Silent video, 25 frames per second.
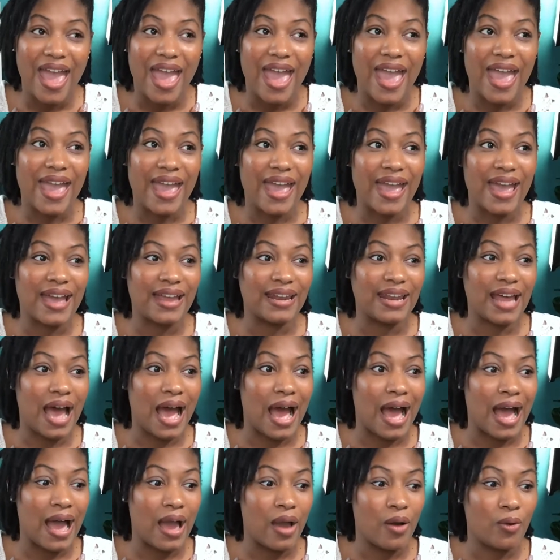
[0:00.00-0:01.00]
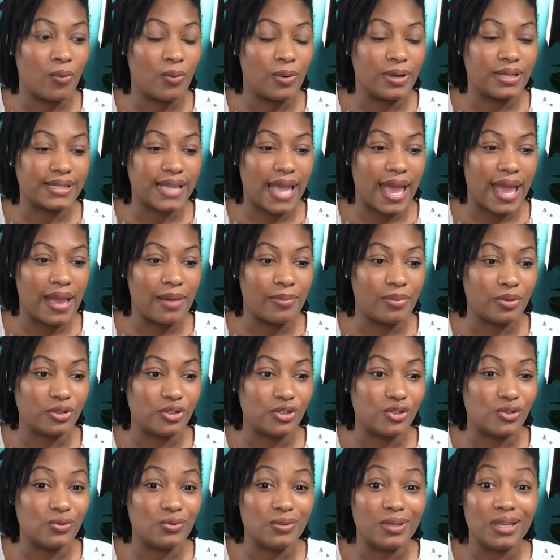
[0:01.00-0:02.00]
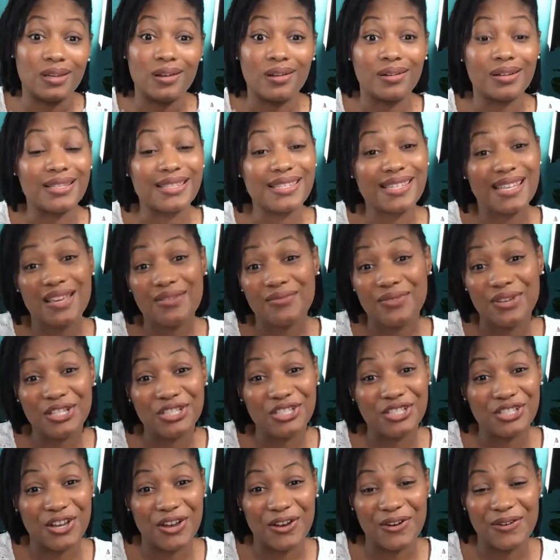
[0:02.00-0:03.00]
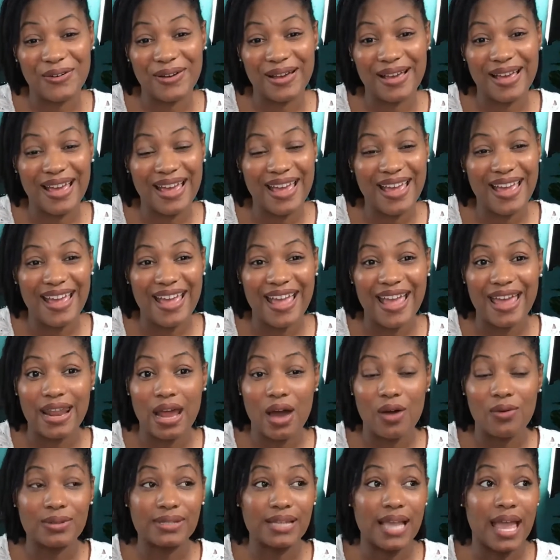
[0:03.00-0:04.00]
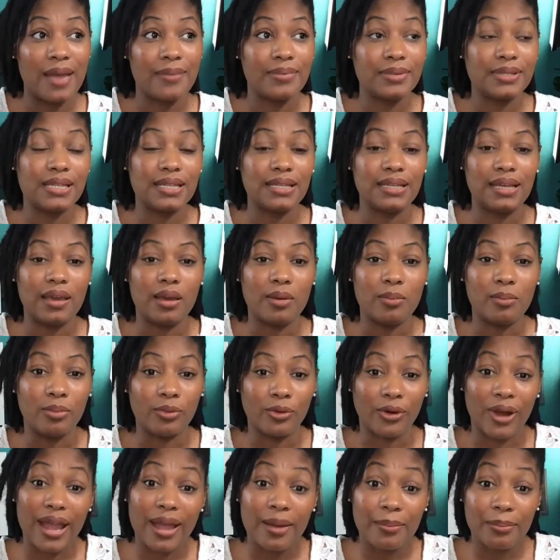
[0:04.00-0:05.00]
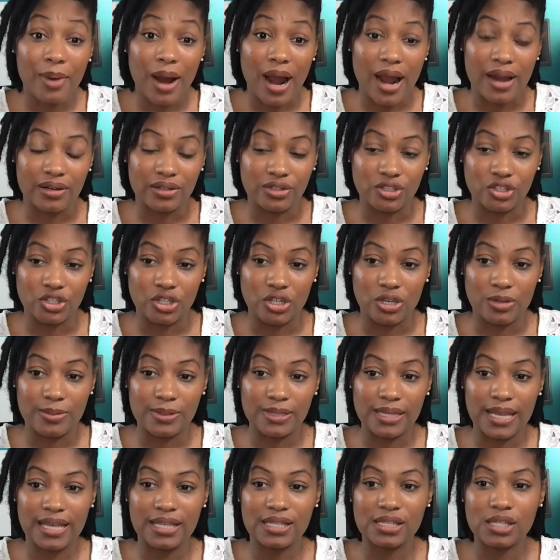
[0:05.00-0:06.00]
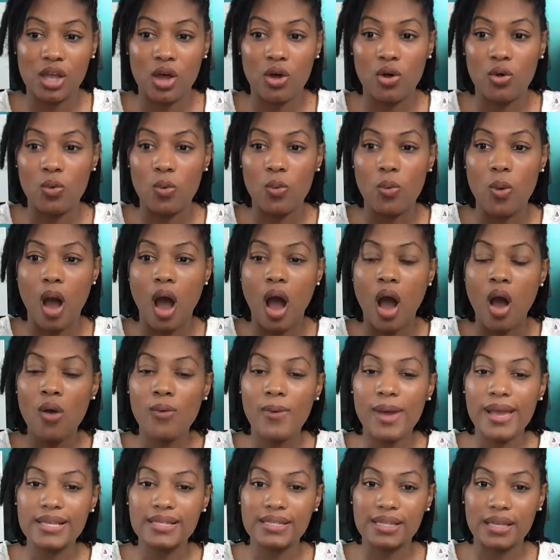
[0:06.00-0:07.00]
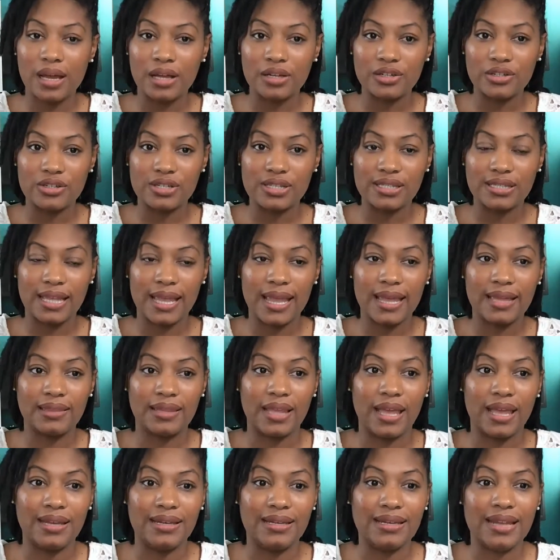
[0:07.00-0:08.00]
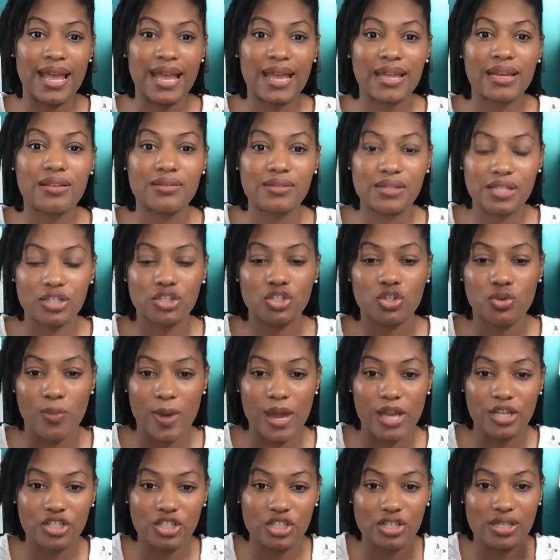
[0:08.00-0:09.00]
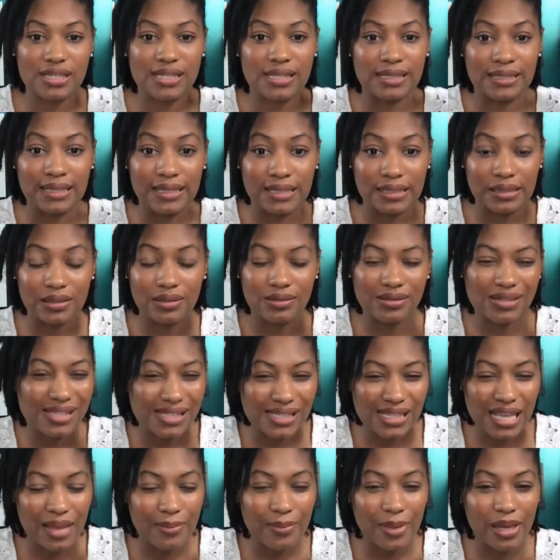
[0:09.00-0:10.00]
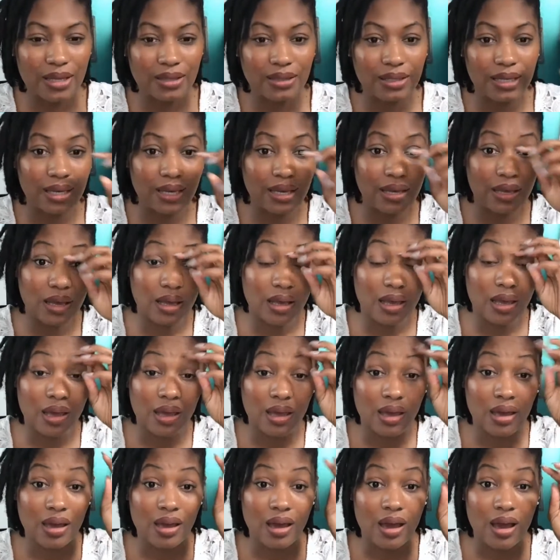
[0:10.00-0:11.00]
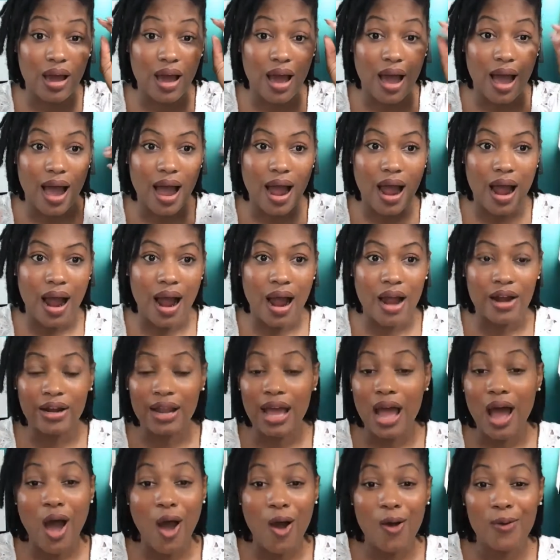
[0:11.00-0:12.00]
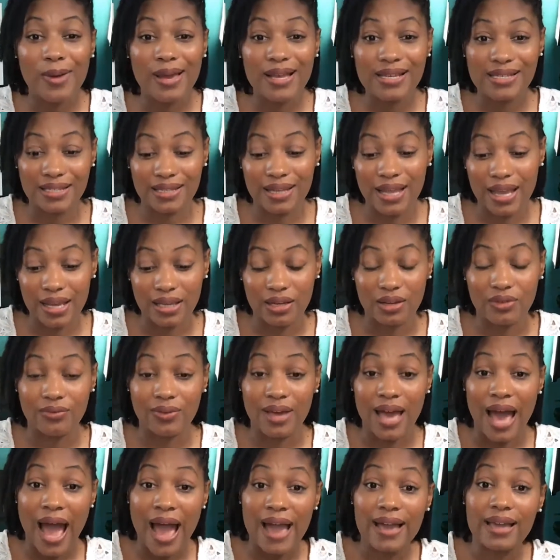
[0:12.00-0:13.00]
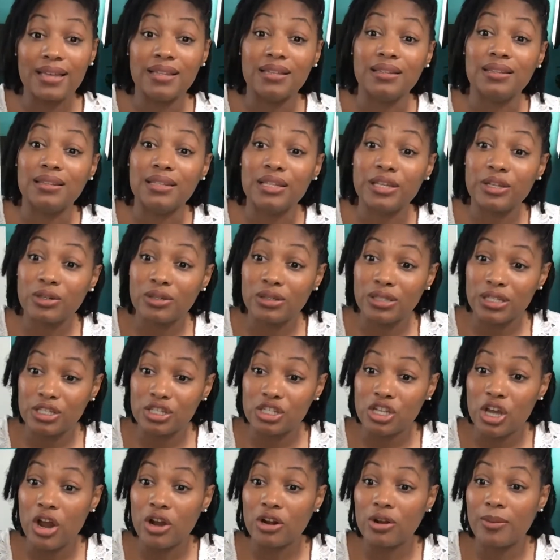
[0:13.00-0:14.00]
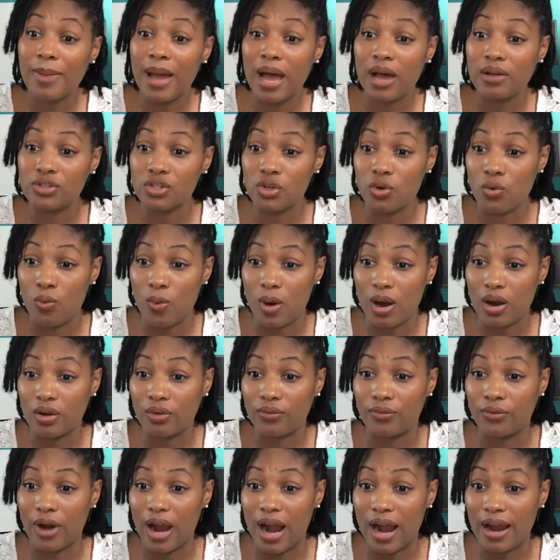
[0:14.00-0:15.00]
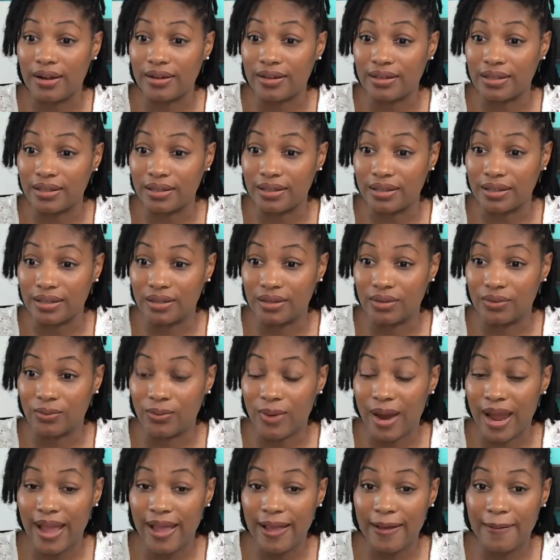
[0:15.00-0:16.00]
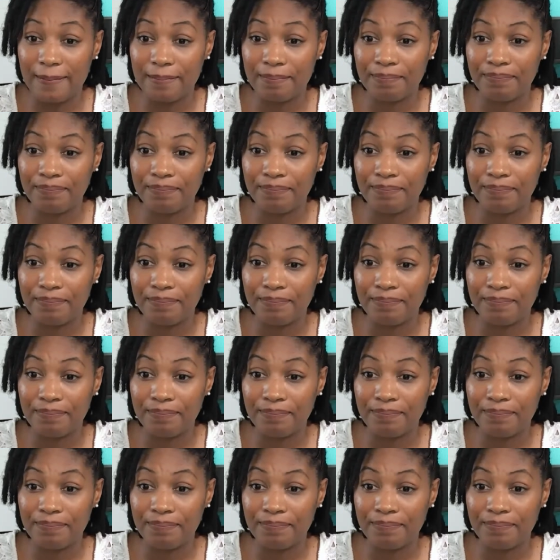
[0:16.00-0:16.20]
And I was able to get on a TV show, and I was able to get brand partnerships. And so always understand that negative situations seemingly are not always negative. God can literally turn them out to work for our good, right?